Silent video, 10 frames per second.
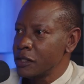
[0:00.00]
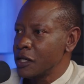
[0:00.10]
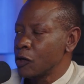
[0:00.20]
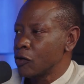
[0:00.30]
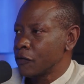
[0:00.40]
then
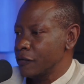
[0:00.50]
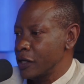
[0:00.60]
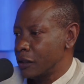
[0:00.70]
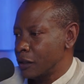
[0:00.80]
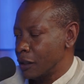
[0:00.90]
saying, okay,
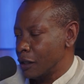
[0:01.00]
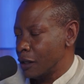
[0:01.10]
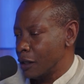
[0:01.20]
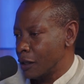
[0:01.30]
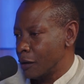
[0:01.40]
fine,
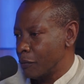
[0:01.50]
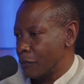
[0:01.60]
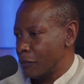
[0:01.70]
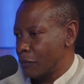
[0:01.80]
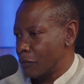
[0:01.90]

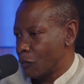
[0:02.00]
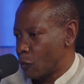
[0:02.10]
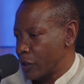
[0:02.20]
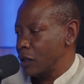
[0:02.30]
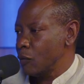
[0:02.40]

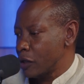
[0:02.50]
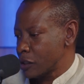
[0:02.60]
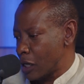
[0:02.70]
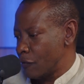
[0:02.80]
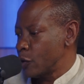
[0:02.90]
we
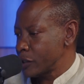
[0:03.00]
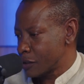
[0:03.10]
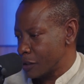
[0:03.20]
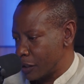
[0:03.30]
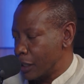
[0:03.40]
want our
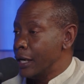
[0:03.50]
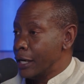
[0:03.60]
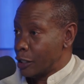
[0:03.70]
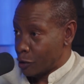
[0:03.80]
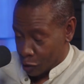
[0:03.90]
voices heard.
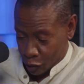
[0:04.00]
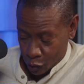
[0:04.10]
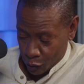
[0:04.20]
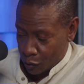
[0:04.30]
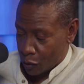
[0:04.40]

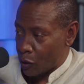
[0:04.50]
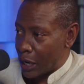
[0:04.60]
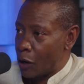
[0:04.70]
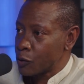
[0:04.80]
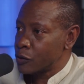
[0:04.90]
Do you know
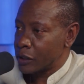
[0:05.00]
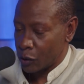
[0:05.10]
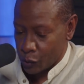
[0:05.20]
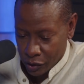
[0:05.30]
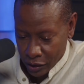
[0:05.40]
how to
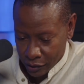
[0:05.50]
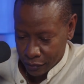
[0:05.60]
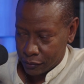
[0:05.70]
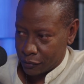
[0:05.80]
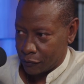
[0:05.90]

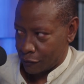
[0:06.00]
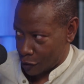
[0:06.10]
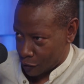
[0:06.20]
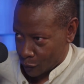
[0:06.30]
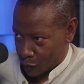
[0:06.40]
negotiate?
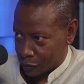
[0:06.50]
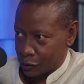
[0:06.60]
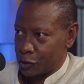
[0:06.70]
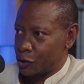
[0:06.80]
First of all,